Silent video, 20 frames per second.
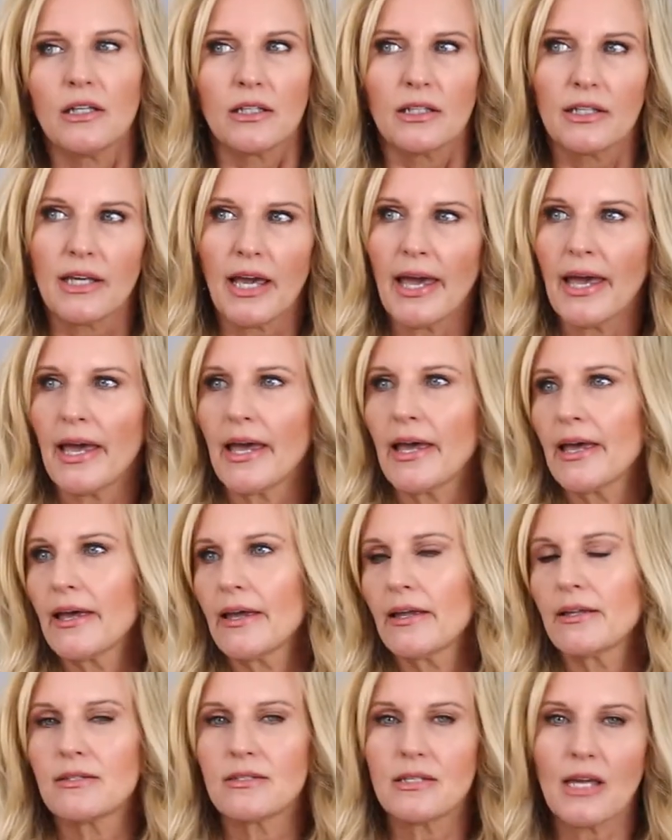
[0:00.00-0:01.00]

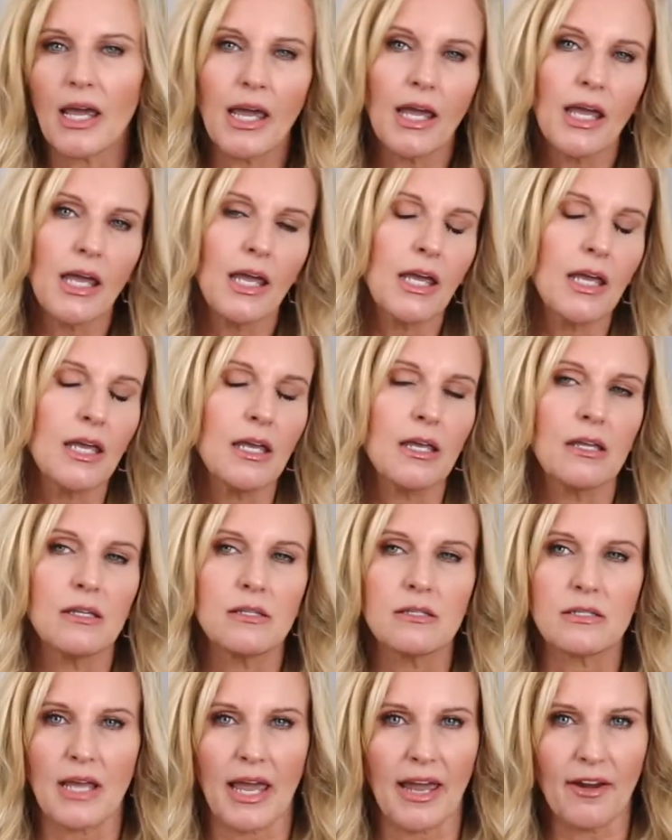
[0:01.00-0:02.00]
Kids,
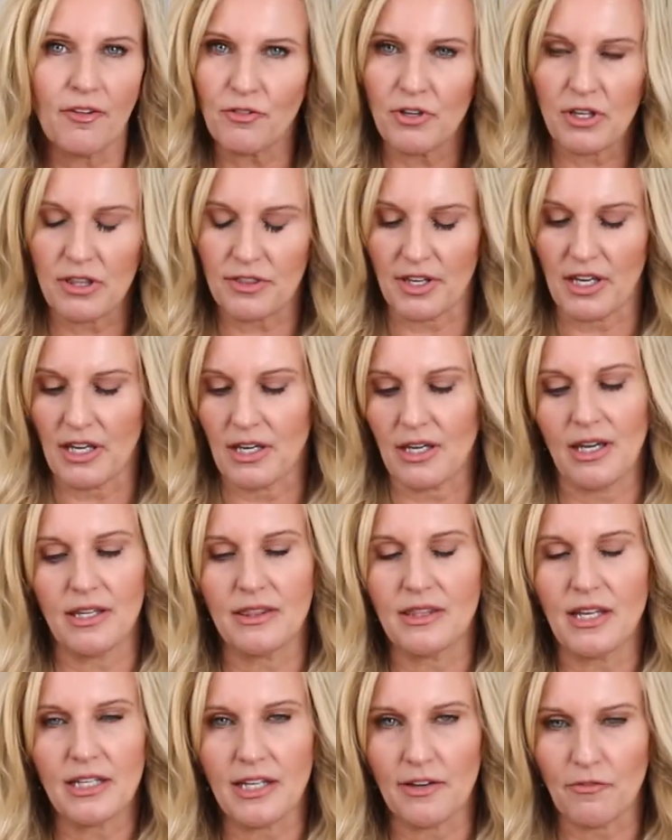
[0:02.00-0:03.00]
Hanes, everything,
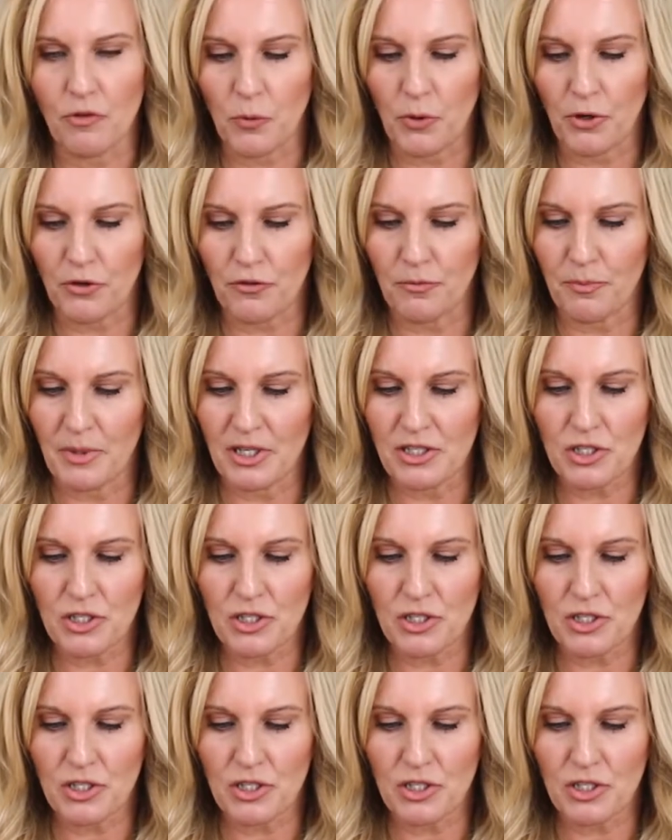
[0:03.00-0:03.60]
and they never work for me.